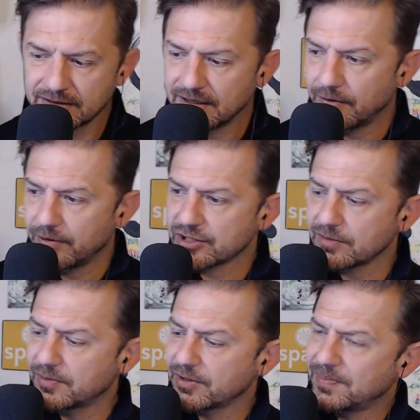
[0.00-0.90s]
Now, I want you
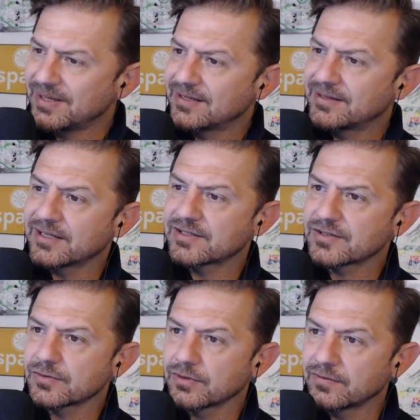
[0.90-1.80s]
to put a pin in that
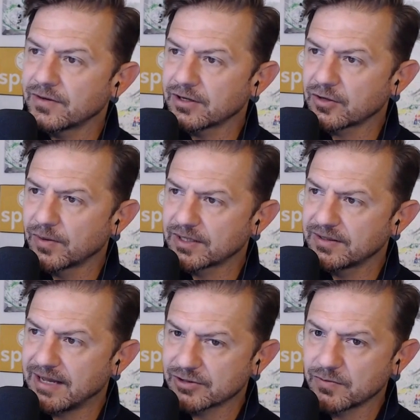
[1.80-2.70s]
story very quickly.
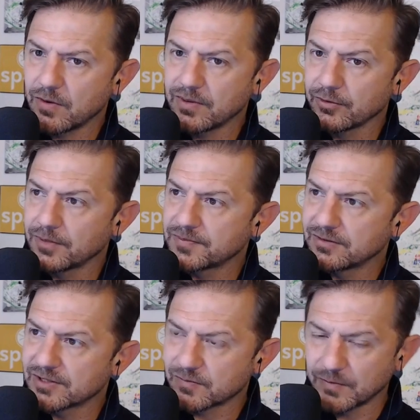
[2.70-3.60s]
That was what we were up
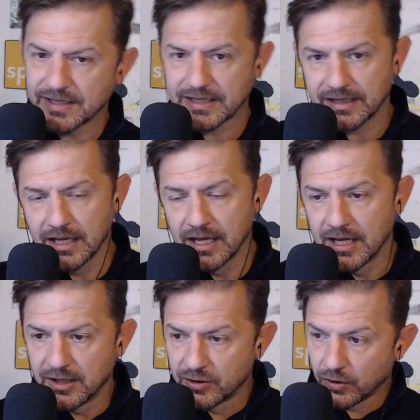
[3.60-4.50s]
to this weekend.
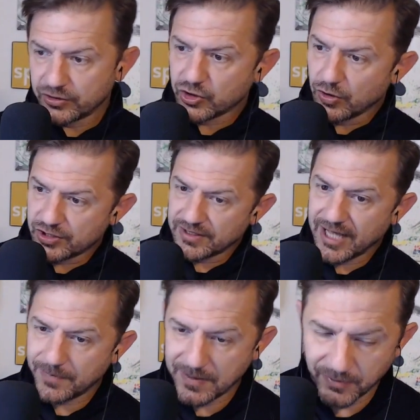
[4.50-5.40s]
North Georgia, a
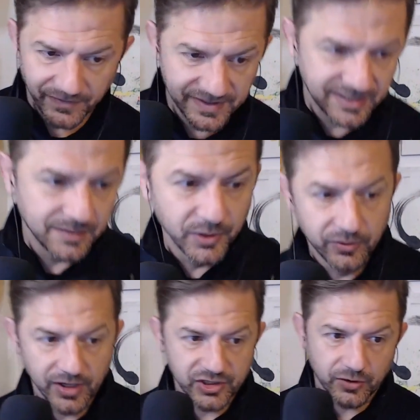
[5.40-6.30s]
lot of people are visiting Blue
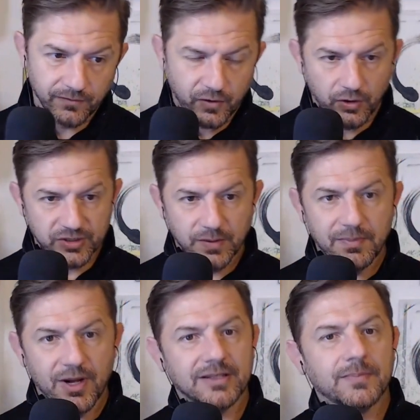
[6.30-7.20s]
Ridge. So, of course, we
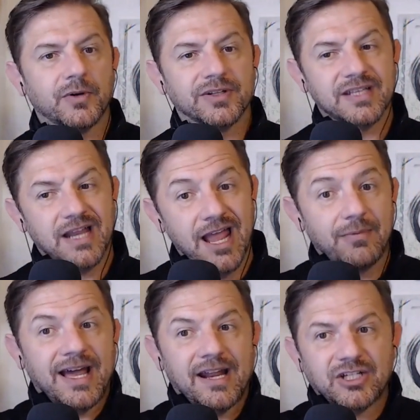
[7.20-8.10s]
bought the bullet and said, hey, we
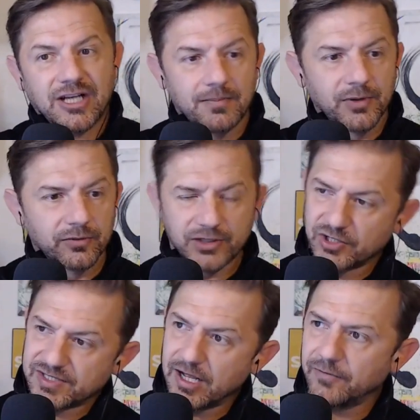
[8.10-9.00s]
got to check out Blue Ridge
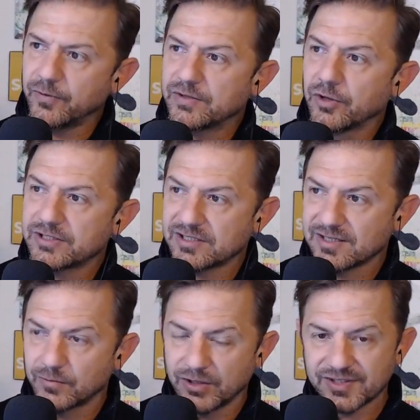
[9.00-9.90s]
ourselves. We looked at
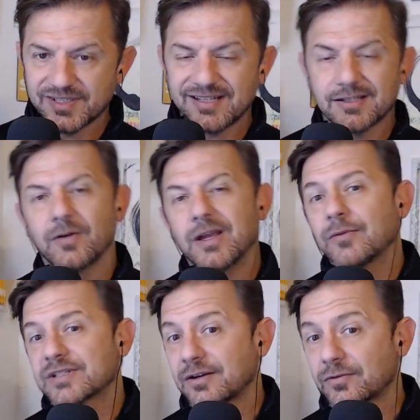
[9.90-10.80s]
some real estate. So, it
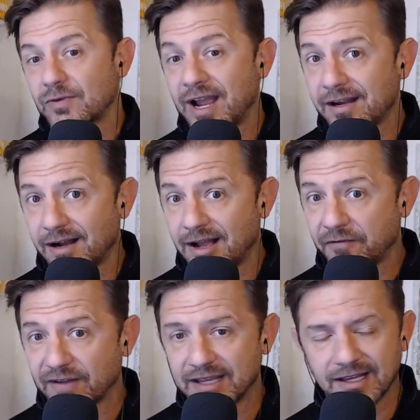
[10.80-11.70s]
was a write off.
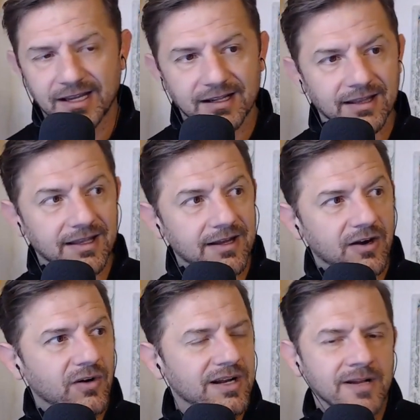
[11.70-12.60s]

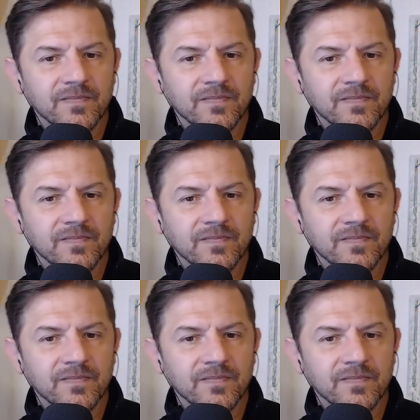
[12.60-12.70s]
Hello.